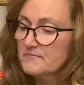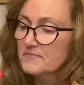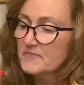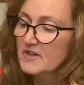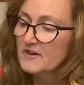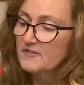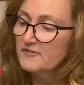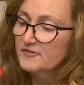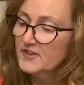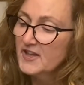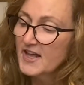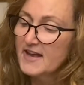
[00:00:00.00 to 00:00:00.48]

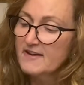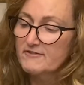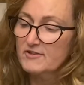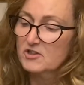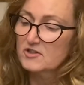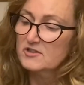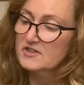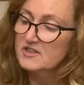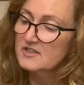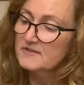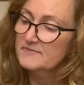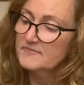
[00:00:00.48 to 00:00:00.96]

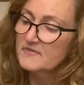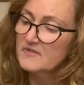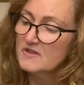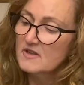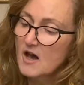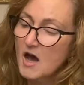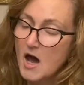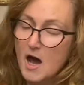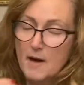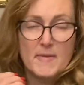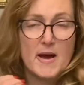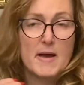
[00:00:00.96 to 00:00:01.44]
flavors
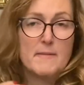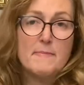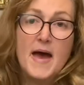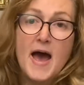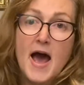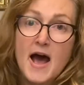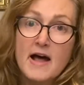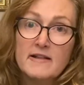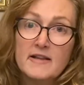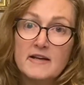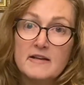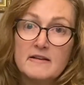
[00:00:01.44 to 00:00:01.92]
on my
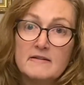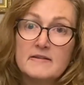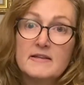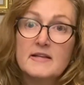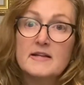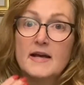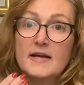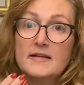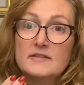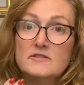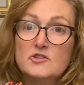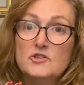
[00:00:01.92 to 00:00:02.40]
palate that
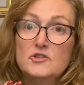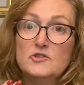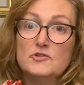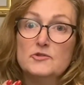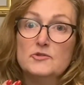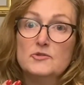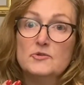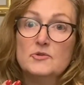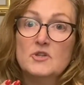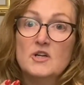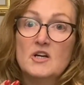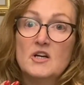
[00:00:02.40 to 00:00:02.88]
I
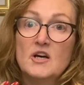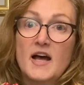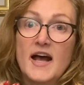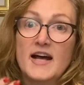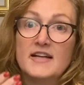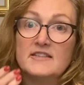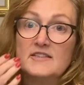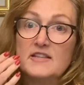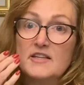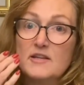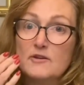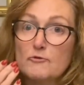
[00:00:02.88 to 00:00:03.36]
do
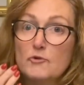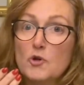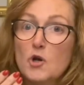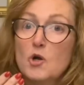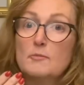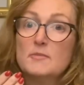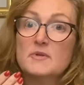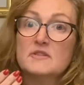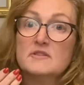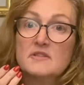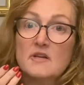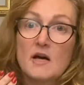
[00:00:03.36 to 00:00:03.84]
as the
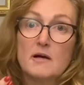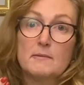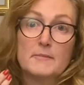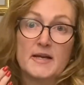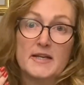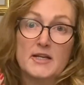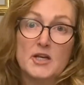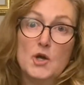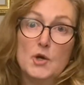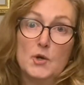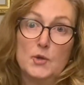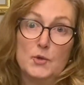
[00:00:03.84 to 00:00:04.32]
aromas on my
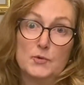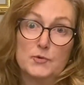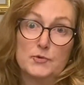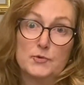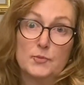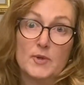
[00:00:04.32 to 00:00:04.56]
nose.